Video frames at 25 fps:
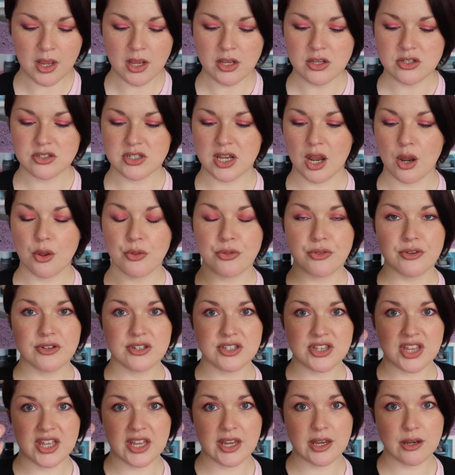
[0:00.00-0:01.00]
So there's
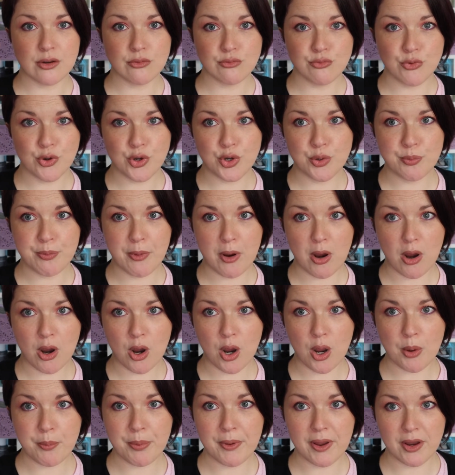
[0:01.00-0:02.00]
the
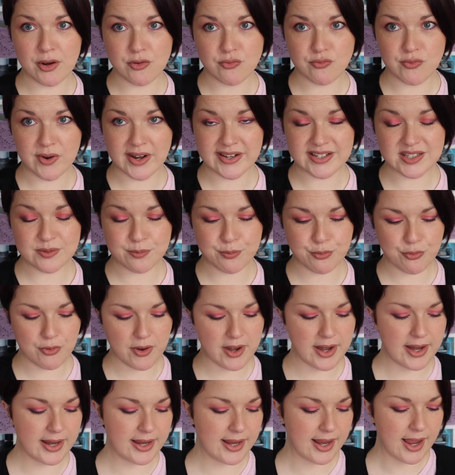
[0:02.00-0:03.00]
rhubarb and
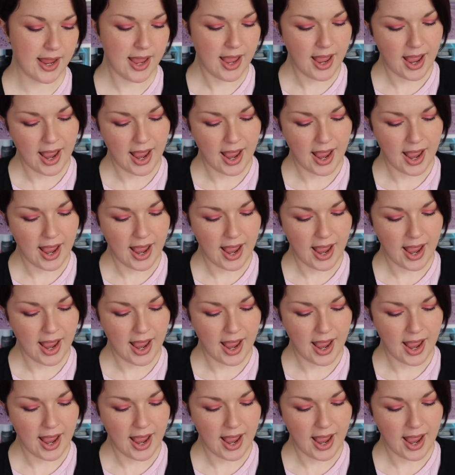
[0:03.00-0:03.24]
raspberry,